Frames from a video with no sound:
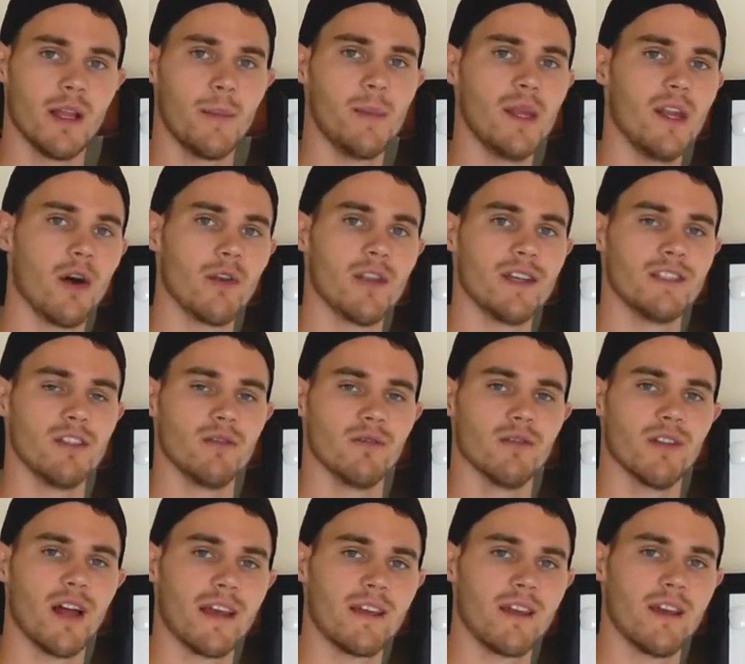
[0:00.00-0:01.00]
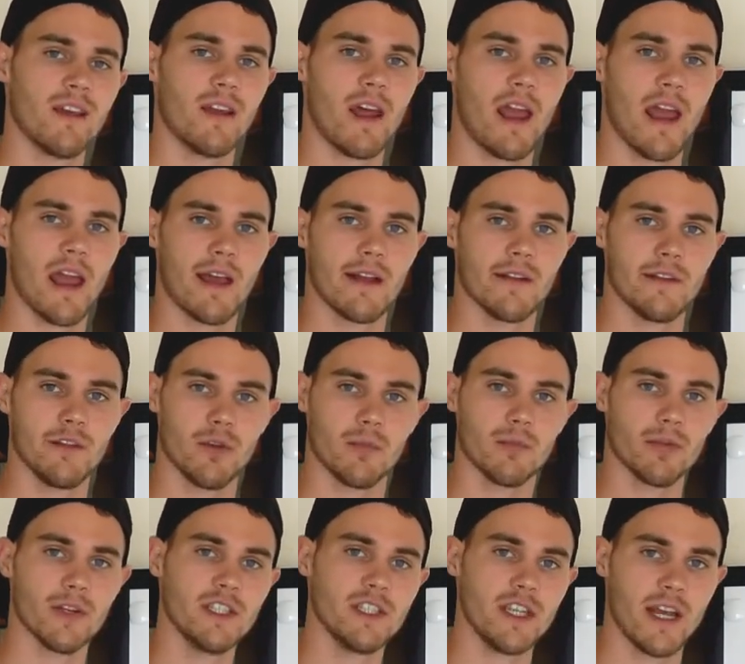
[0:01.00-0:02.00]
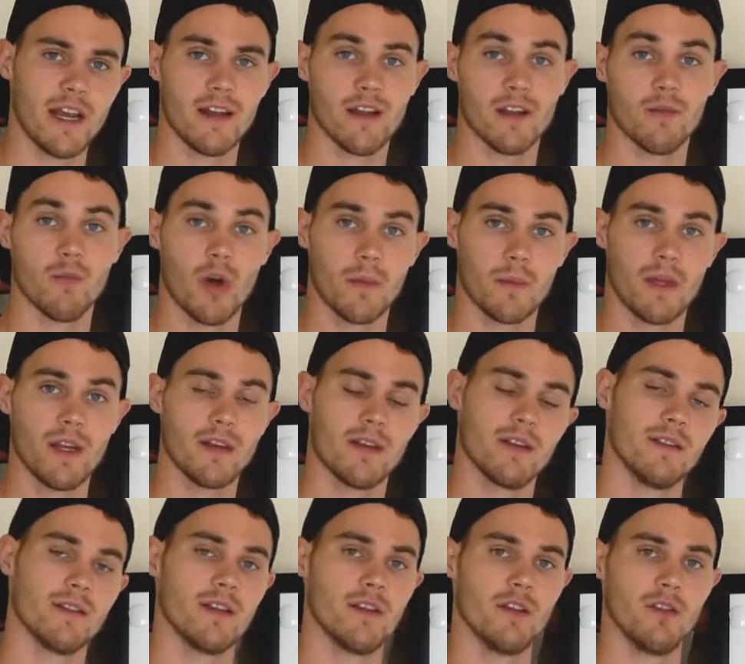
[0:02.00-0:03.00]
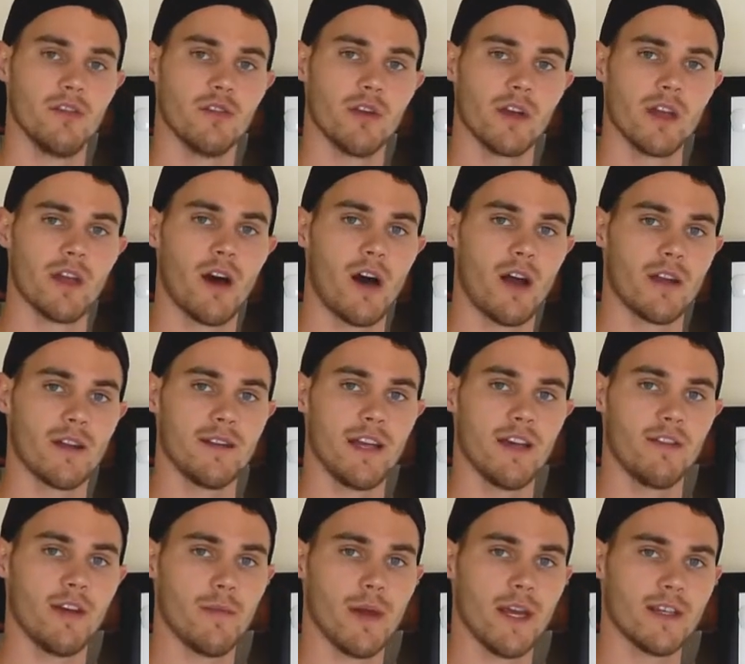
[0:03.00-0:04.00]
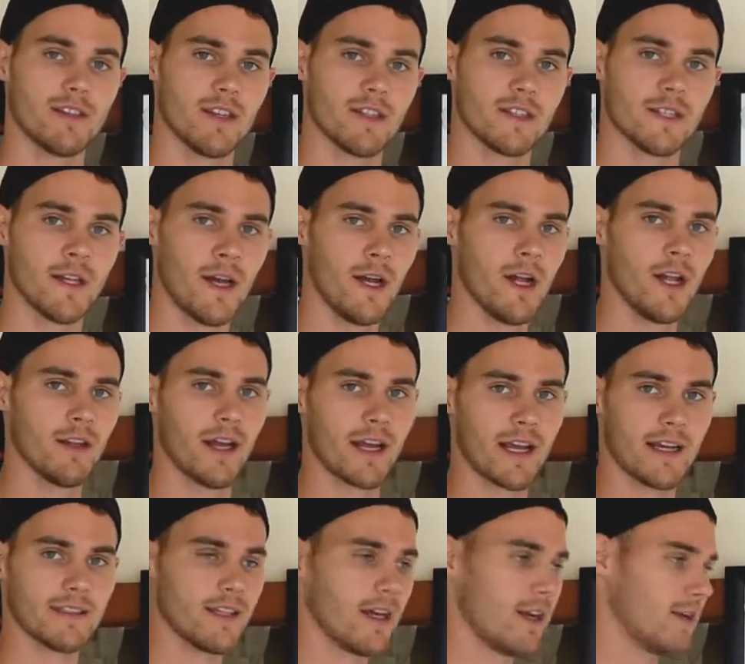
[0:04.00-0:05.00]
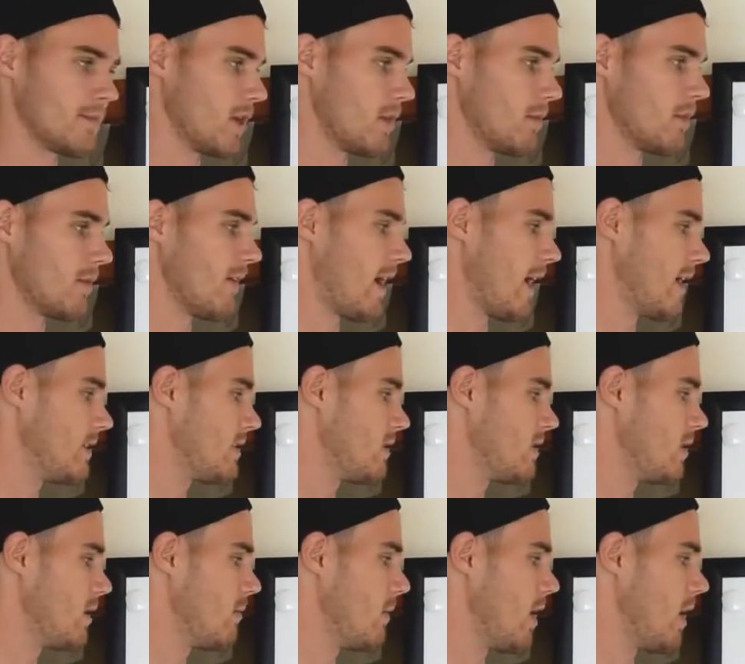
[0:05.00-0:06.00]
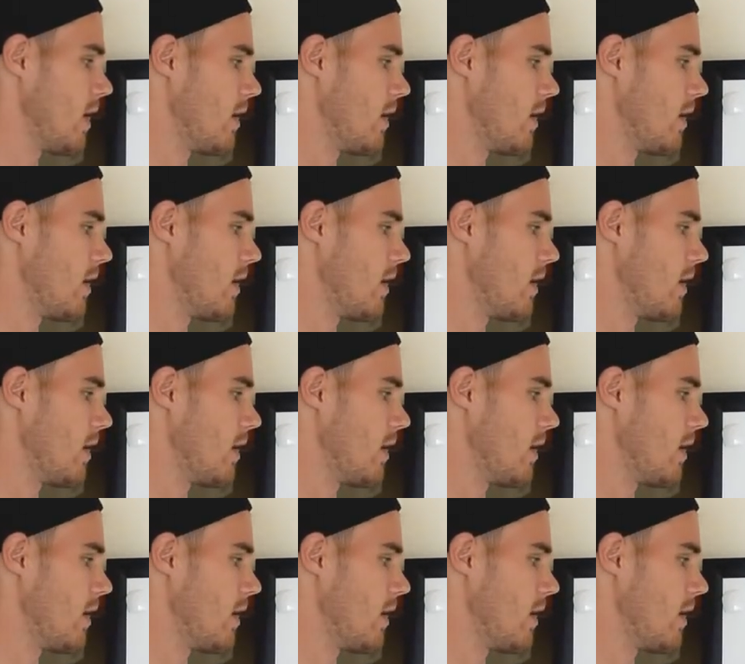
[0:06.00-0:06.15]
Let me know that you like it and you appreciate it and want me to continue doing it on a daily basis. Like I said, I'm going to provide some